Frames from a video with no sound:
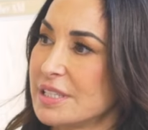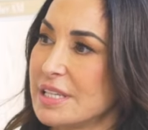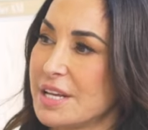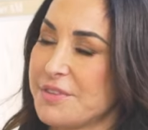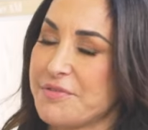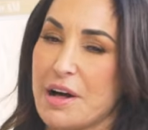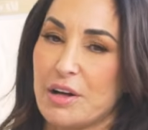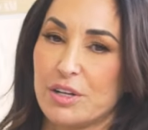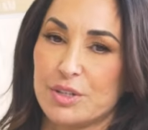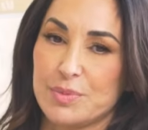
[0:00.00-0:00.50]
They
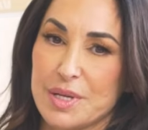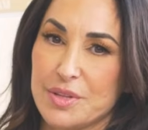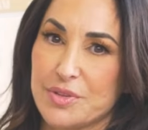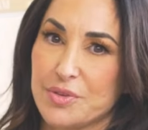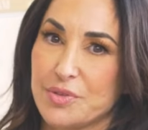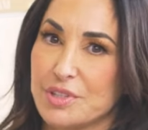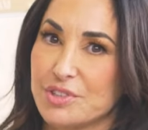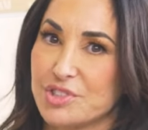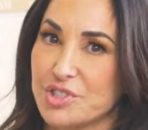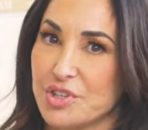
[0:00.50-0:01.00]
followed me
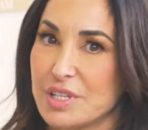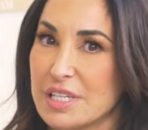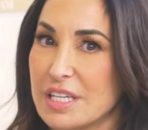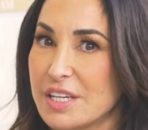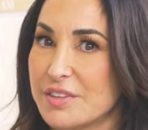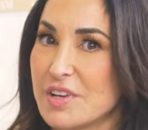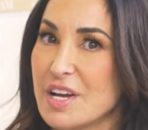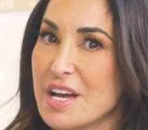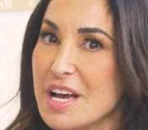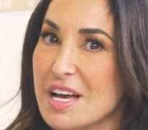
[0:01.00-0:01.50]
through the journey
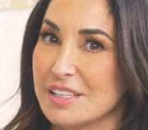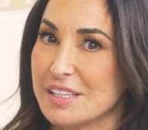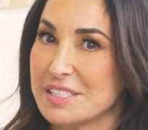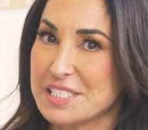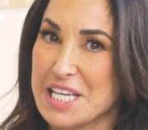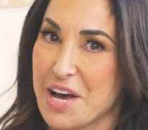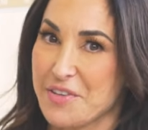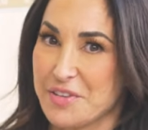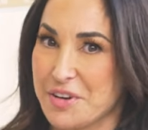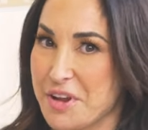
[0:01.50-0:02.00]
of let's
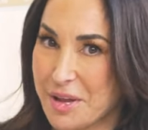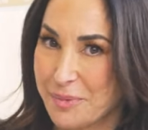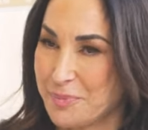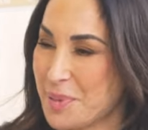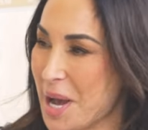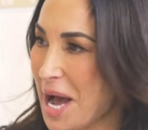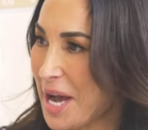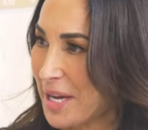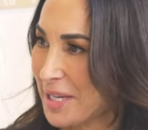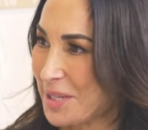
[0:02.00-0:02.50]
have an eight
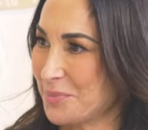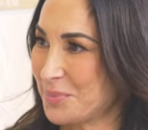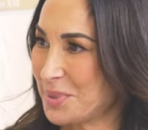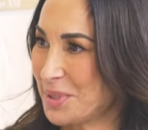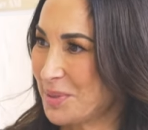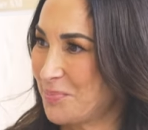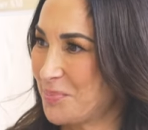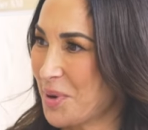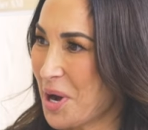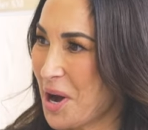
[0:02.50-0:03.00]
pack and
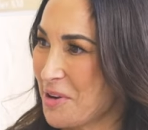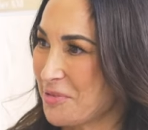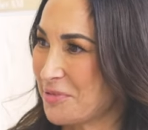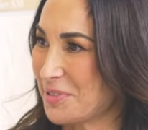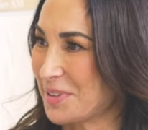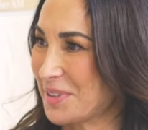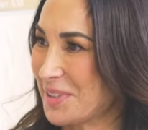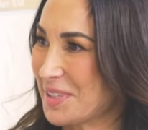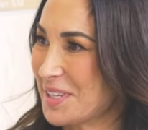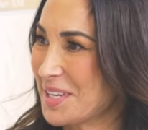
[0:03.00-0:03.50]
be buff.
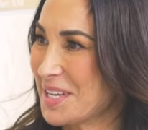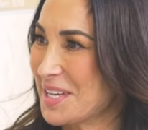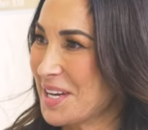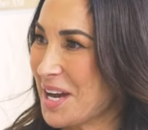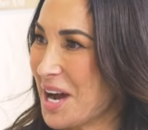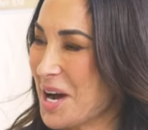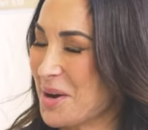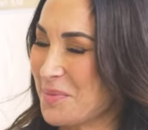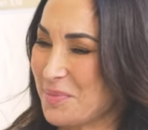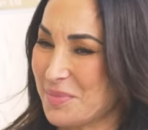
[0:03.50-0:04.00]
And
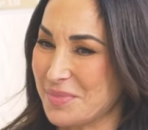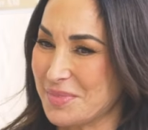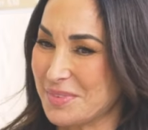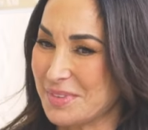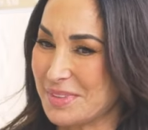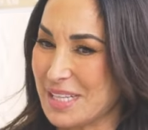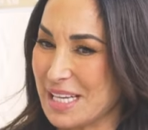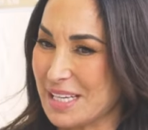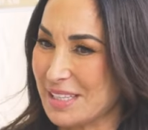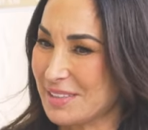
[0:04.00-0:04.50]
um,
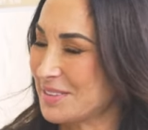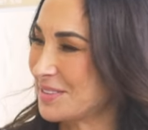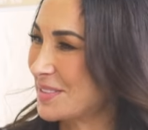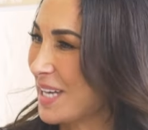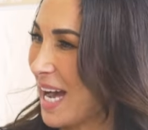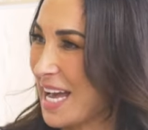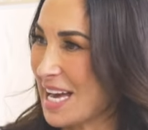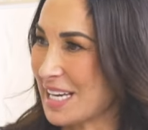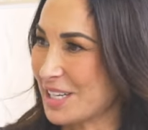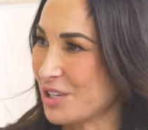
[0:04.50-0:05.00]
they,
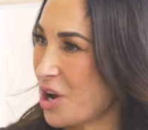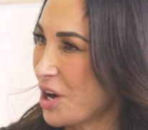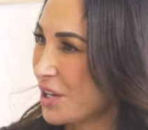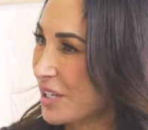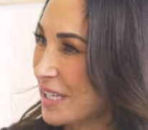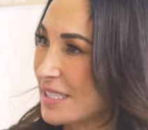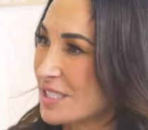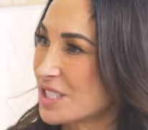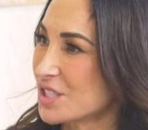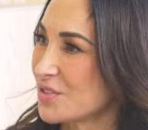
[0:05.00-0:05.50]
I had an
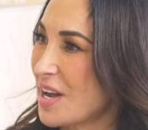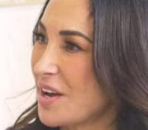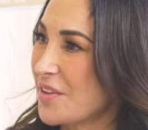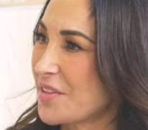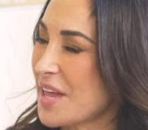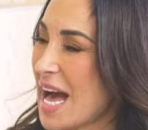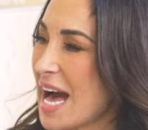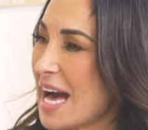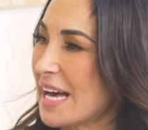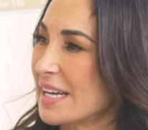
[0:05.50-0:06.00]
audience around
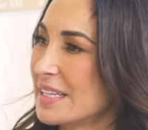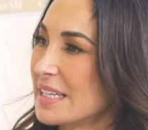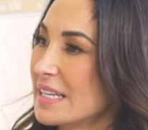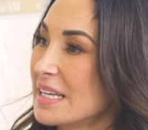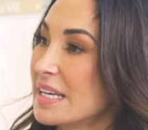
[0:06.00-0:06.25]
that.